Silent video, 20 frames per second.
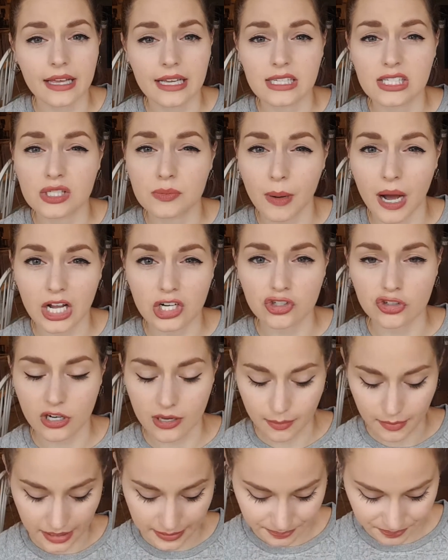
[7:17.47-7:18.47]
spot
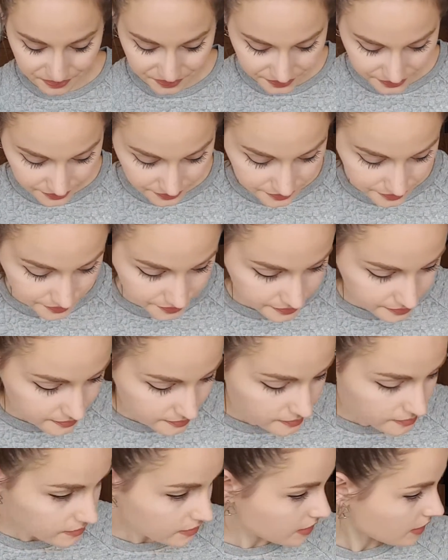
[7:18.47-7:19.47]
treatment.
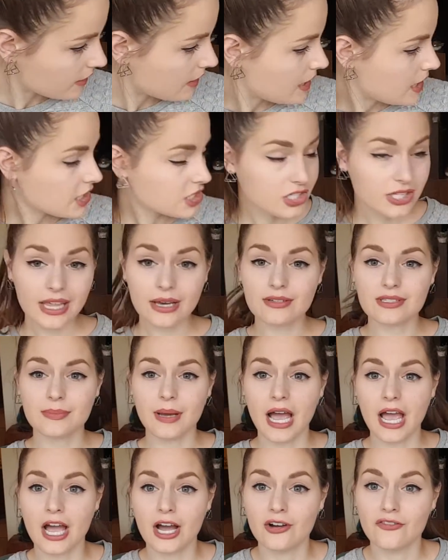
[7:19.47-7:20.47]
So that was
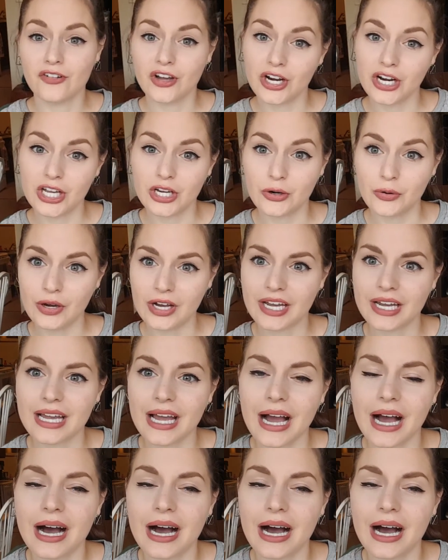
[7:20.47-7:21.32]
my very quick